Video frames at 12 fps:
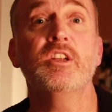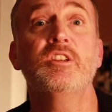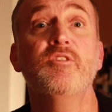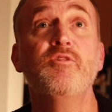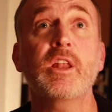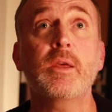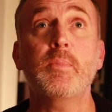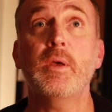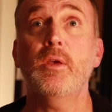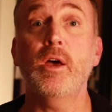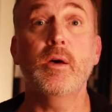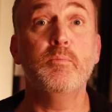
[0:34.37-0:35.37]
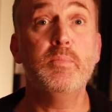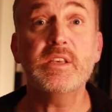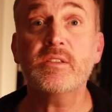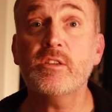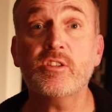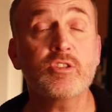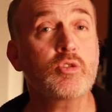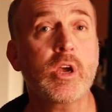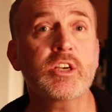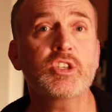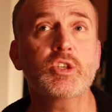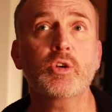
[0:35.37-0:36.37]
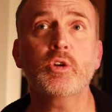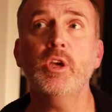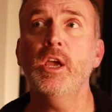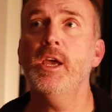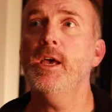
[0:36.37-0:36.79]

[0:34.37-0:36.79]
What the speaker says: develop a business structure,